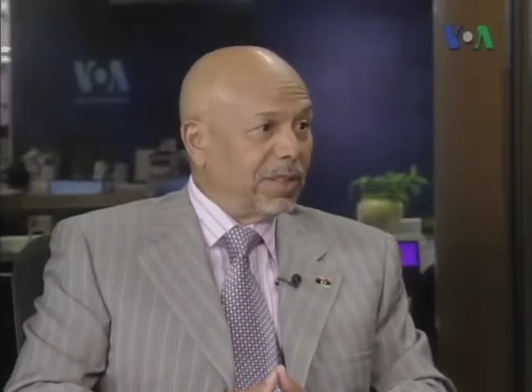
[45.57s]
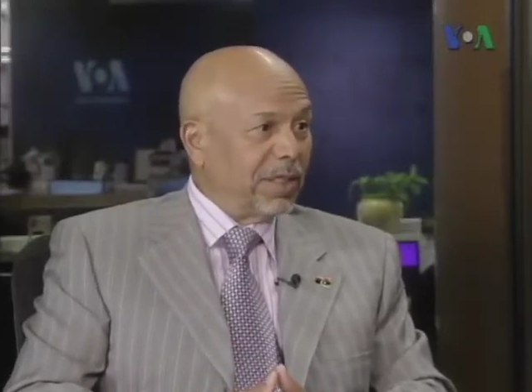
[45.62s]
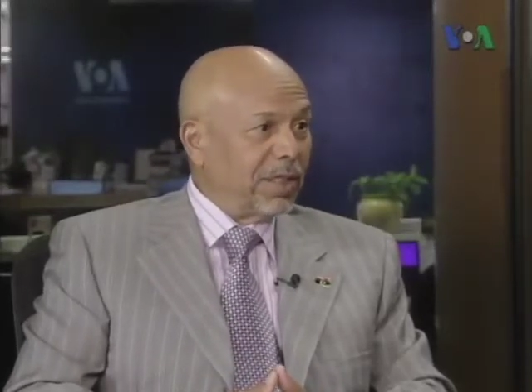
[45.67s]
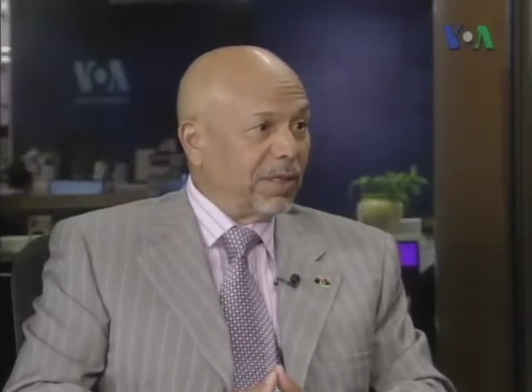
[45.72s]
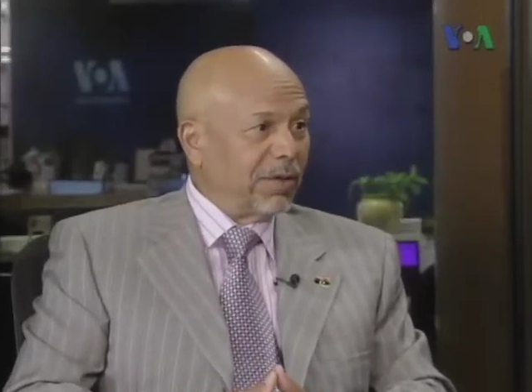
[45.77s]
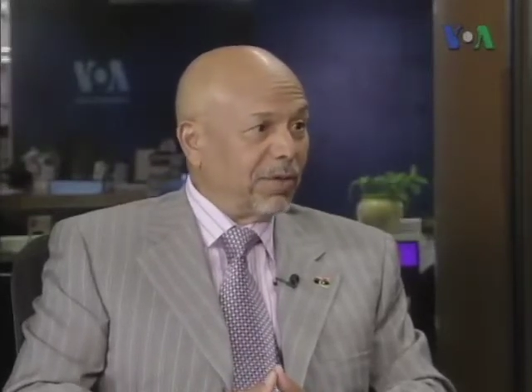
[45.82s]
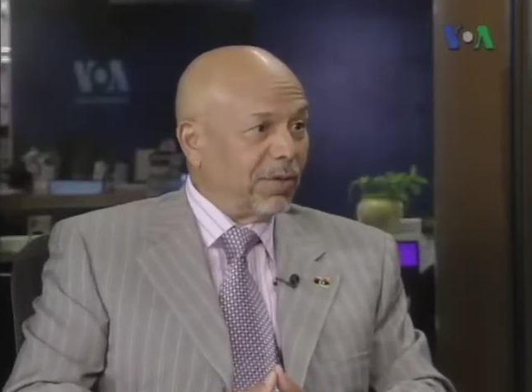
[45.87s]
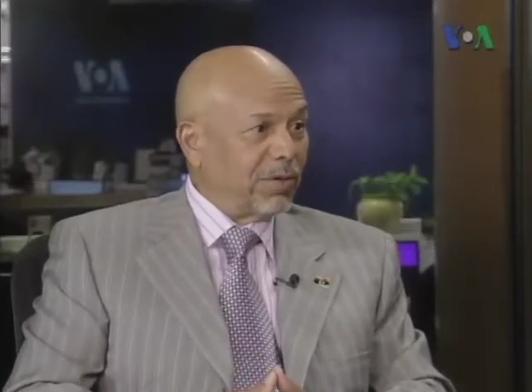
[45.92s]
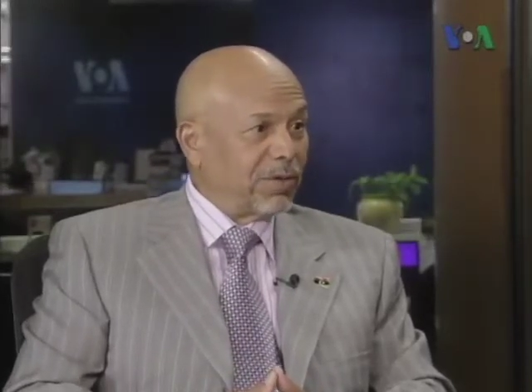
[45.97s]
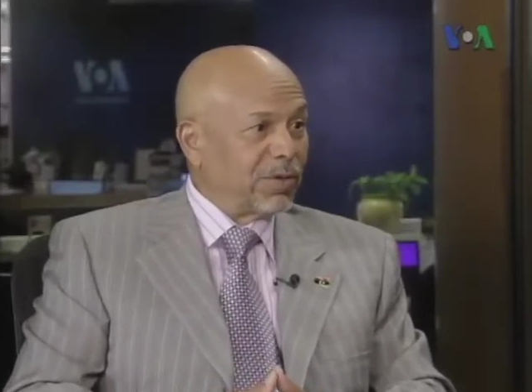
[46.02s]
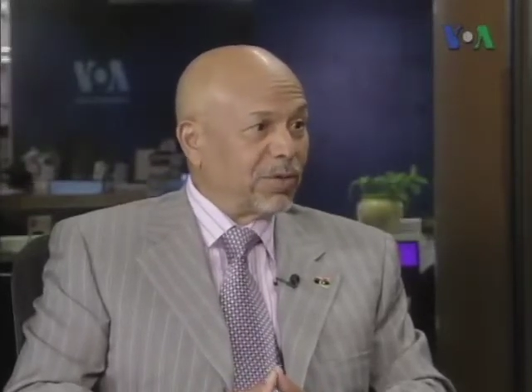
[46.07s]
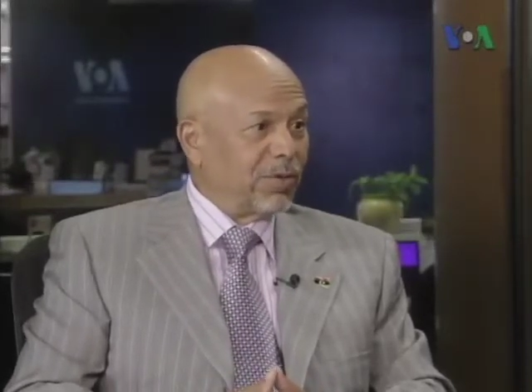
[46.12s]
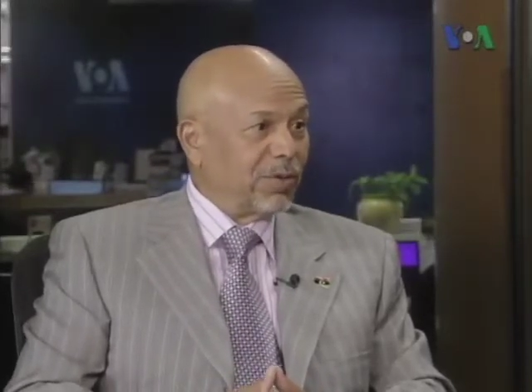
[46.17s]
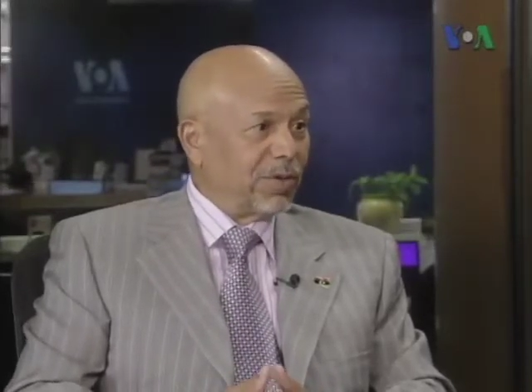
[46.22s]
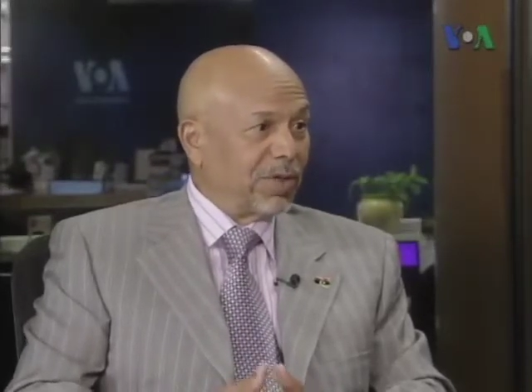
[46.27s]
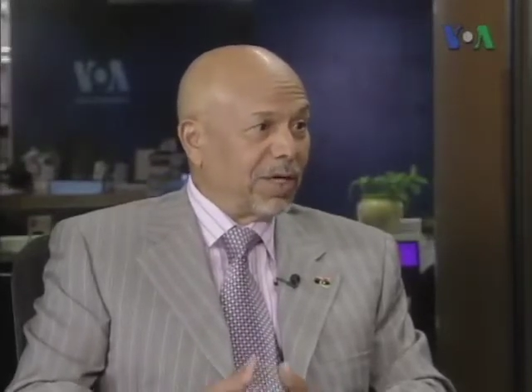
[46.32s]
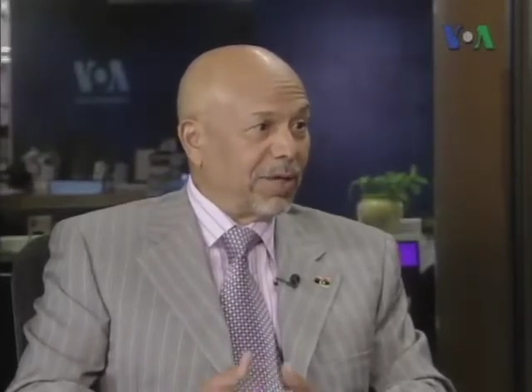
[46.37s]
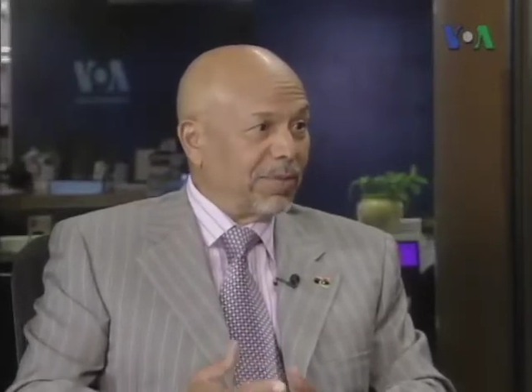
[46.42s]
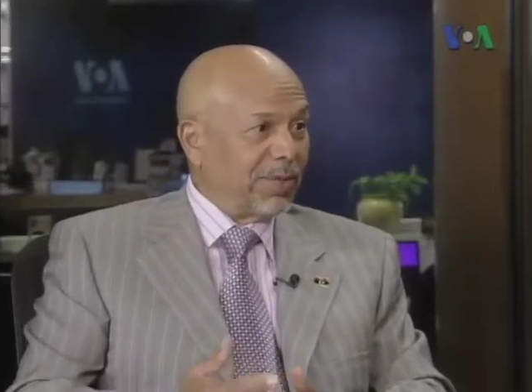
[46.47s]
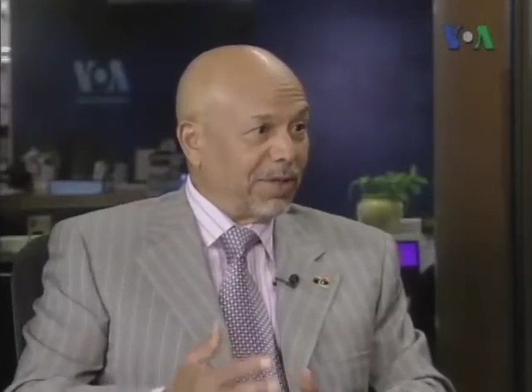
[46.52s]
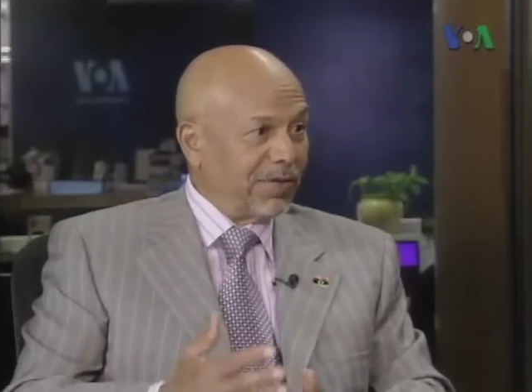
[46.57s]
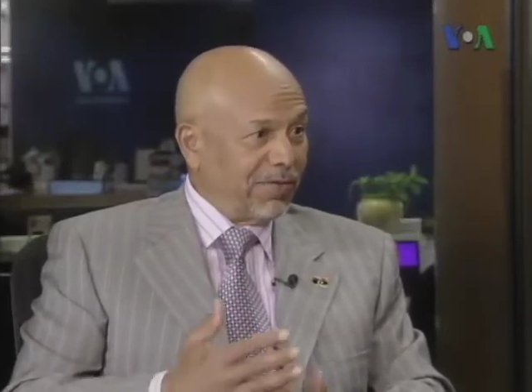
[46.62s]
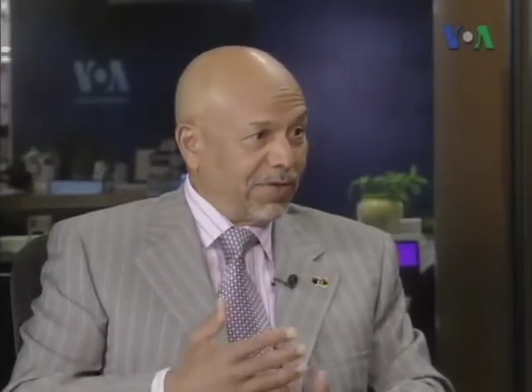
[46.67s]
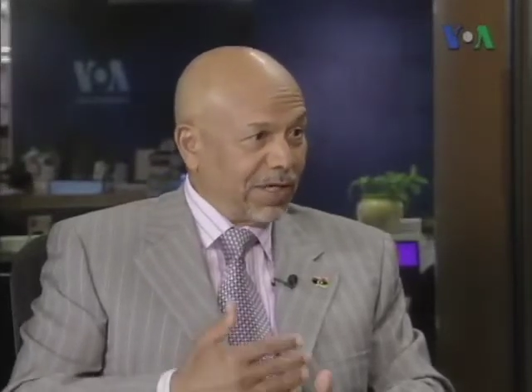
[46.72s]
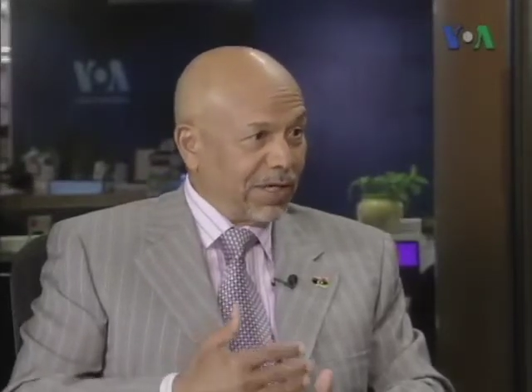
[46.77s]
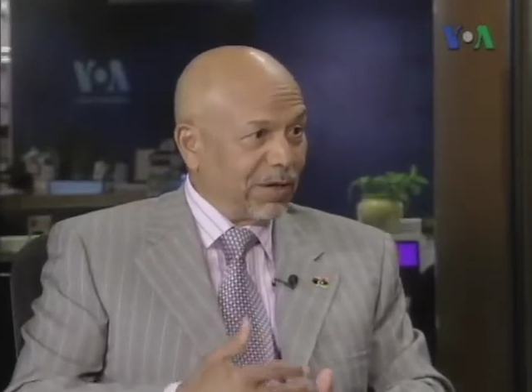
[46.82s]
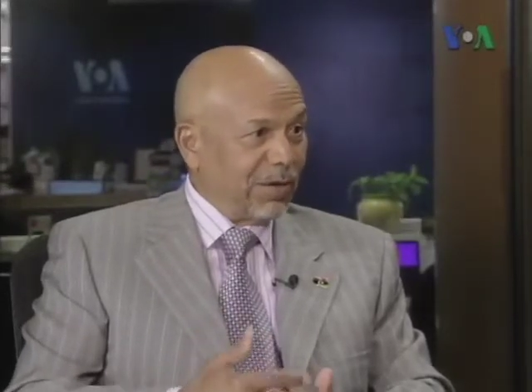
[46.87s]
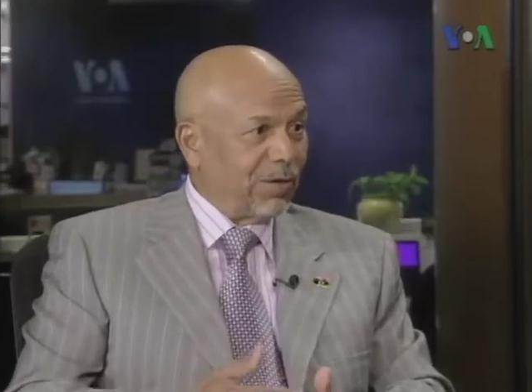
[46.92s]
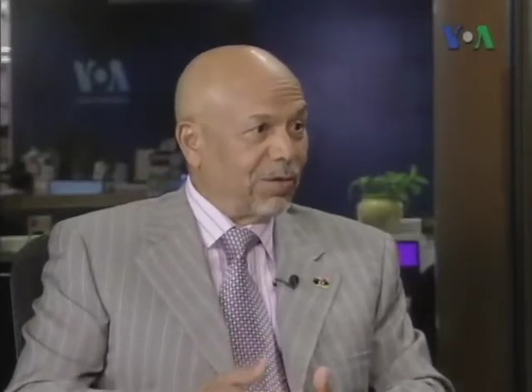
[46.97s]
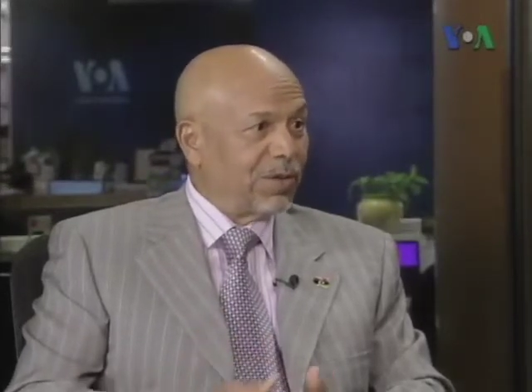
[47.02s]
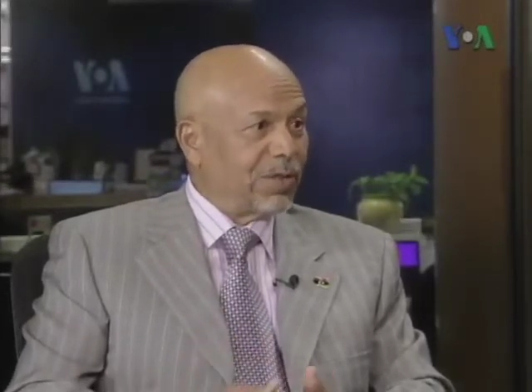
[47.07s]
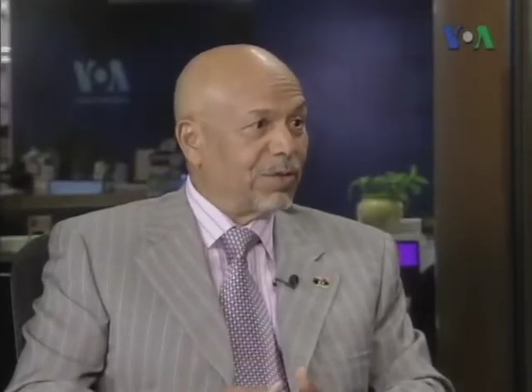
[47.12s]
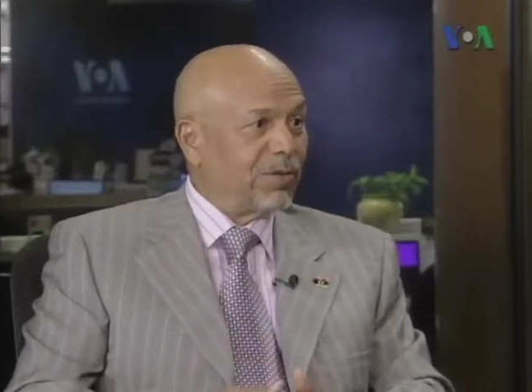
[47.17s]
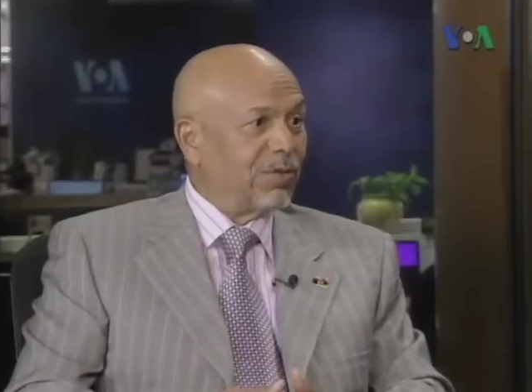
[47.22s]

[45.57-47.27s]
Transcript: they are also coming very close